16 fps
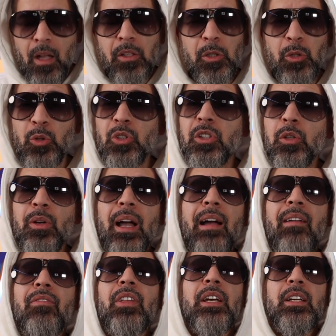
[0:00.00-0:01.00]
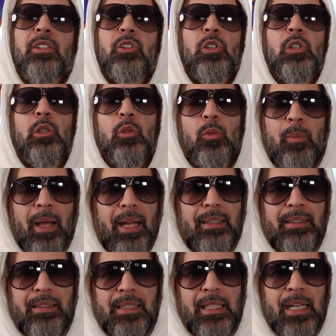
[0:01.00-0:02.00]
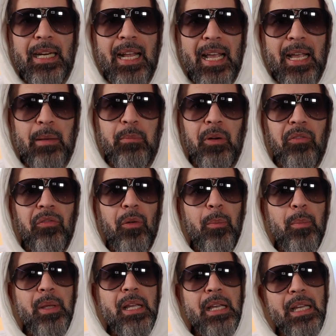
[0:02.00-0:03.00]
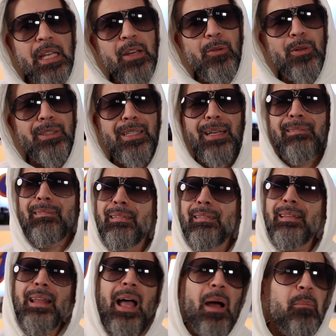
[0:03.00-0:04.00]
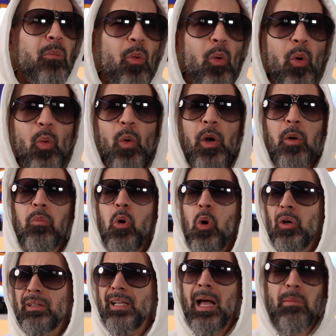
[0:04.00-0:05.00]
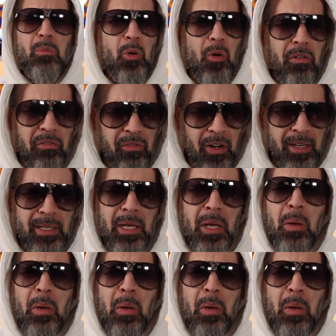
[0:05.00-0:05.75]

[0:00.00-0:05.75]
You still have the Interlude Man DNA, but for me here, it's a lot more wearable, a lot more fun,